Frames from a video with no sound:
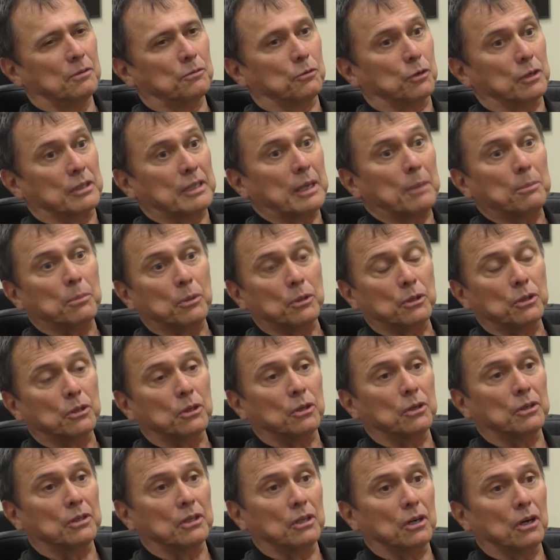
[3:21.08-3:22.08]
For example, you
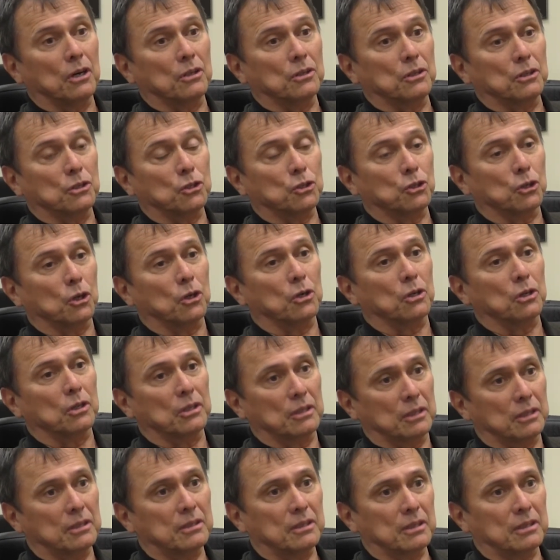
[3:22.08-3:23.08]
know, the, on the shuttle,
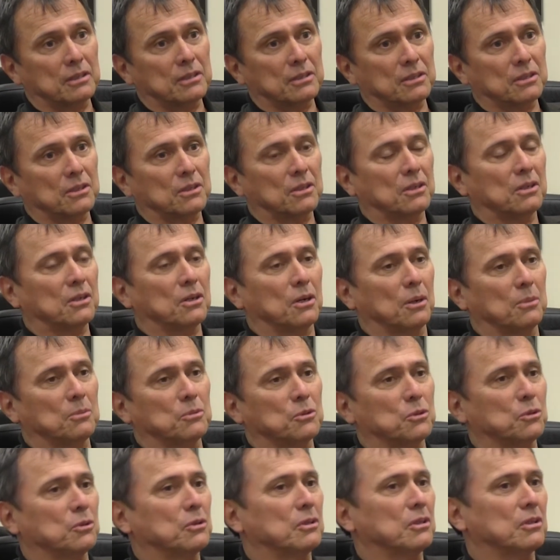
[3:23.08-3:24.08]
and this
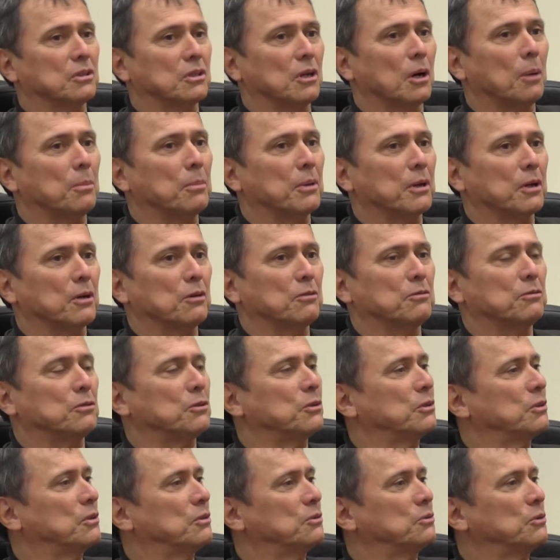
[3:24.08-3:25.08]
comes to the topic of
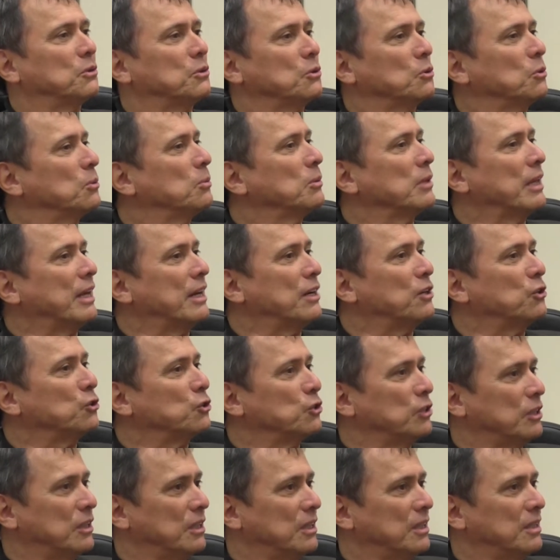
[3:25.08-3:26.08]
re renewable
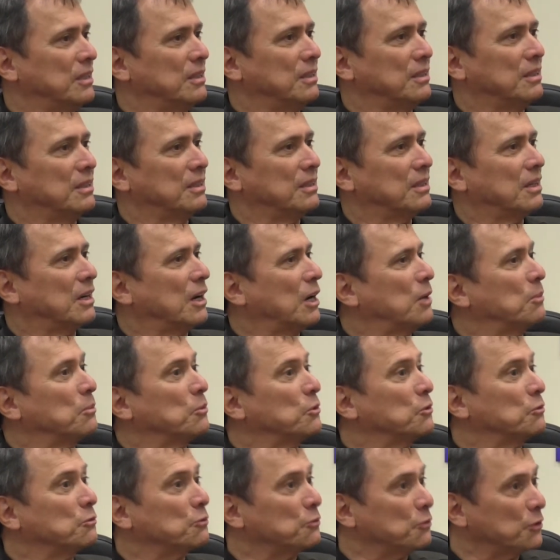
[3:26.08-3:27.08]
energy and
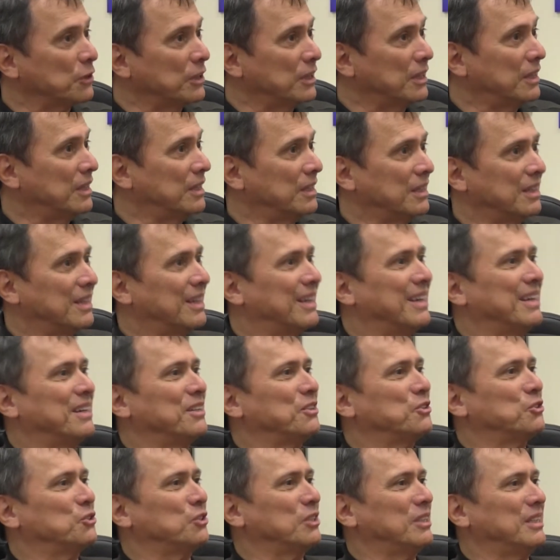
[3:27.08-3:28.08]
carbon-free
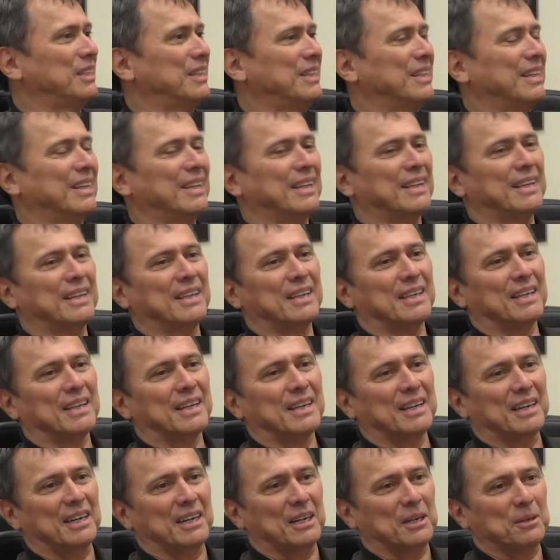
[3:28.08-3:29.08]
energy. Mm
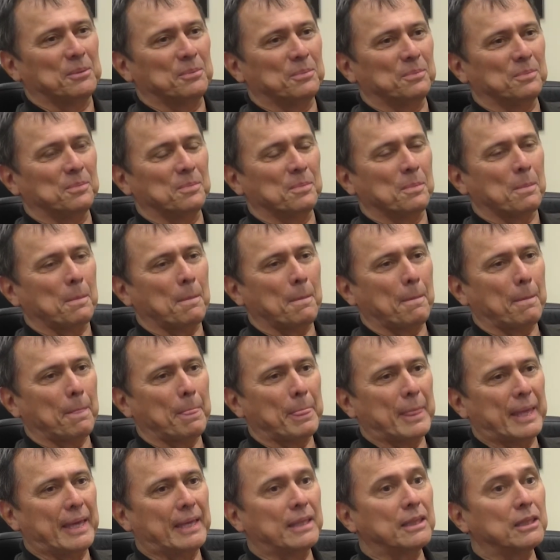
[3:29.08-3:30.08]
-hmm. um,
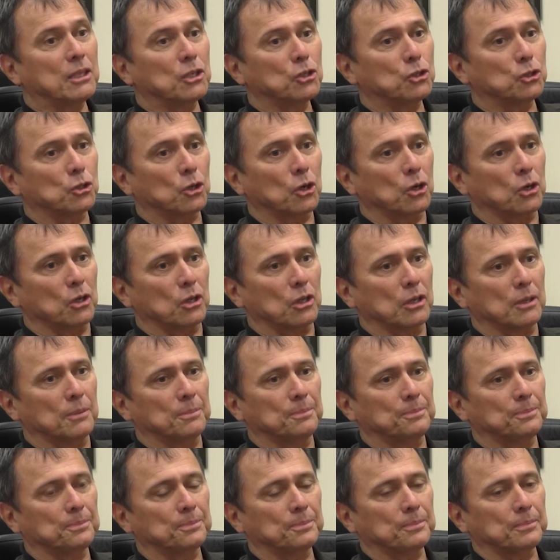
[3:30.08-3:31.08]
in the shuttle,
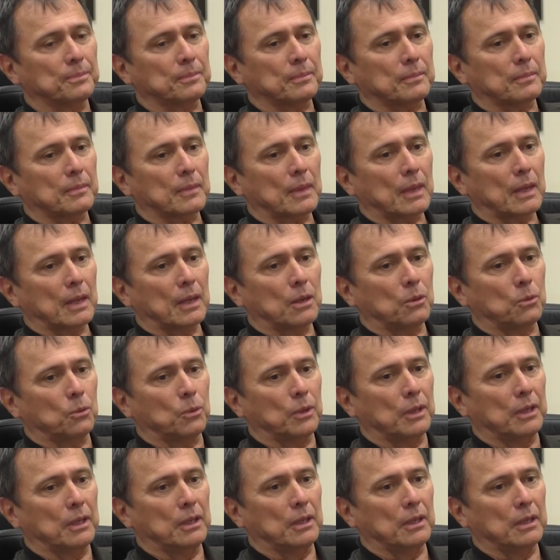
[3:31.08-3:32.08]

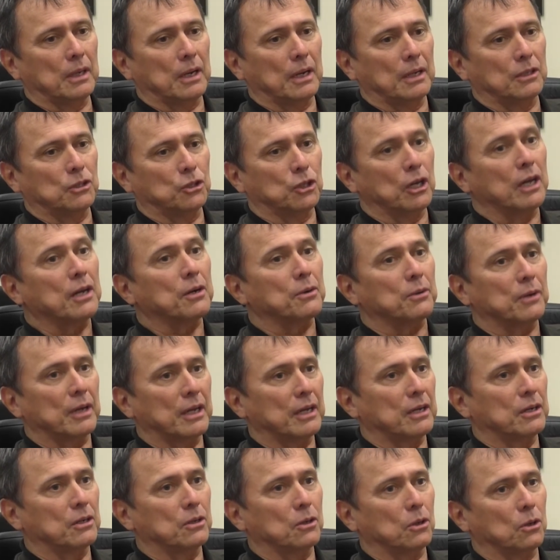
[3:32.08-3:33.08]
we uh,
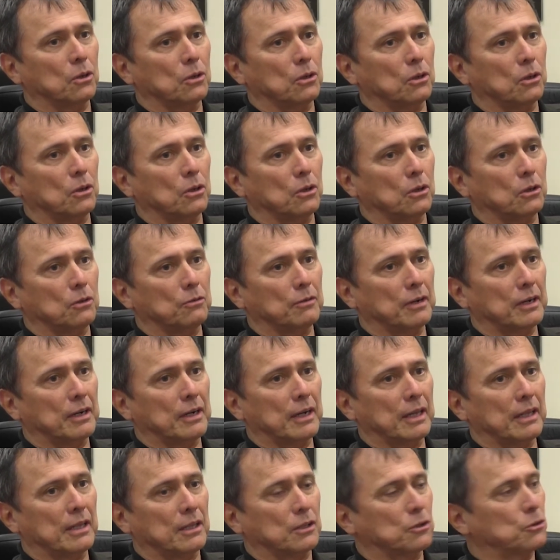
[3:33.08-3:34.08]
generated all, all of our
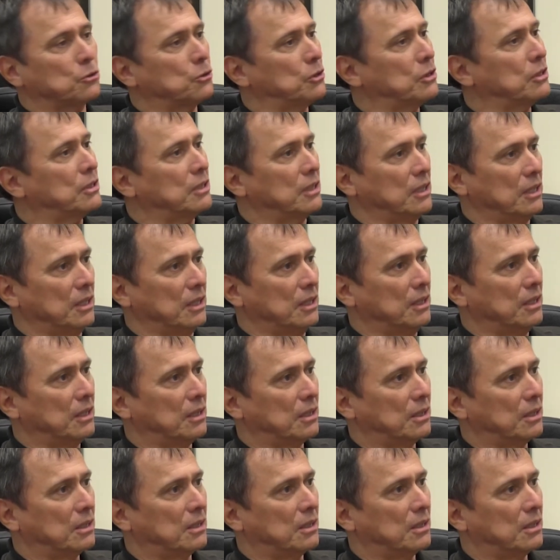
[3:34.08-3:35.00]
electricity